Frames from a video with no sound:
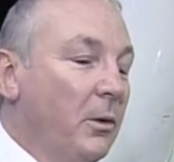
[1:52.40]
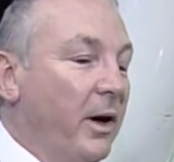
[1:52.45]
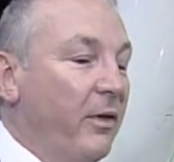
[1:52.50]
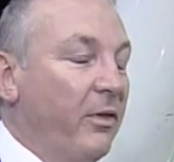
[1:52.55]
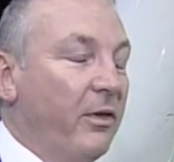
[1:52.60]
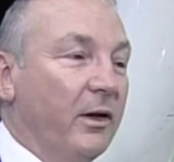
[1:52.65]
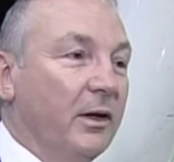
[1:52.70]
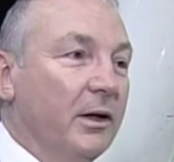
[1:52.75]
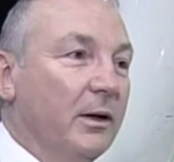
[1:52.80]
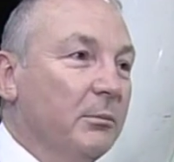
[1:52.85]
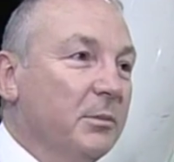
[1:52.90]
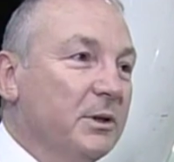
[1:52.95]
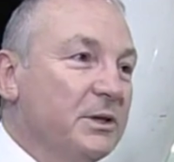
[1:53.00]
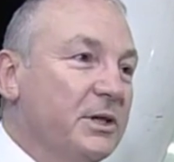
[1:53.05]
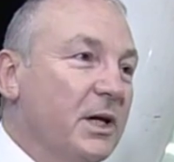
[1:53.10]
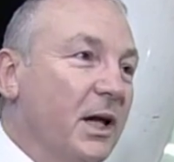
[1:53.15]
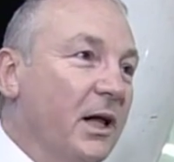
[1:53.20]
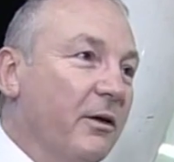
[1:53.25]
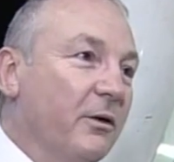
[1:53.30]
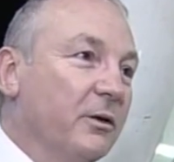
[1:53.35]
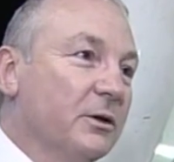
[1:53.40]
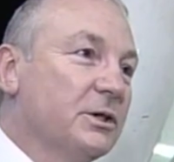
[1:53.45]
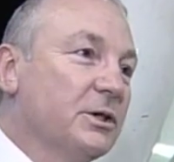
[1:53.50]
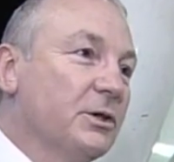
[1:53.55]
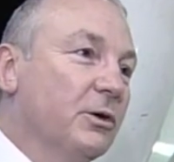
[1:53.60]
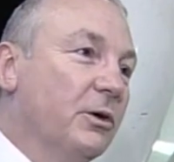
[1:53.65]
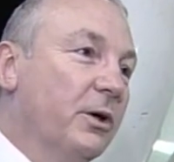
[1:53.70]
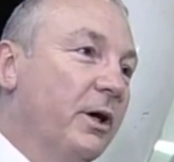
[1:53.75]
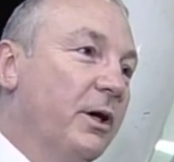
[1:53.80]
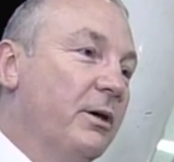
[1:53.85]
Well, I think the numbers tell their own
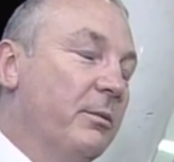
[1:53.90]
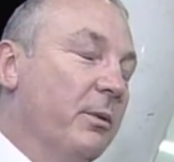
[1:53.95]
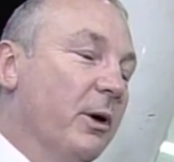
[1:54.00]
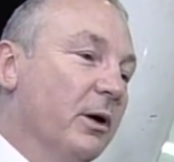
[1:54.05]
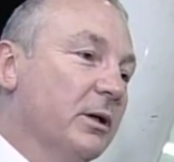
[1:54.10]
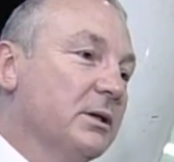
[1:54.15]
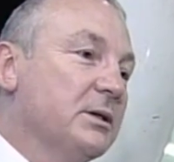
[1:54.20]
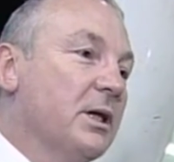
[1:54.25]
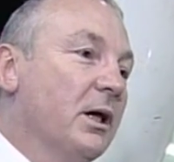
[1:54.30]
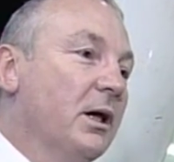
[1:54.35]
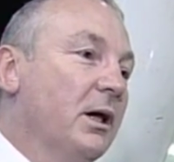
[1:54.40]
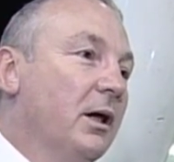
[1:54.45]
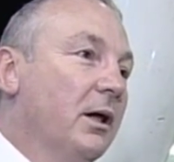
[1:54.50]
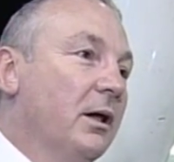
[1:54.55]
story, to be honest,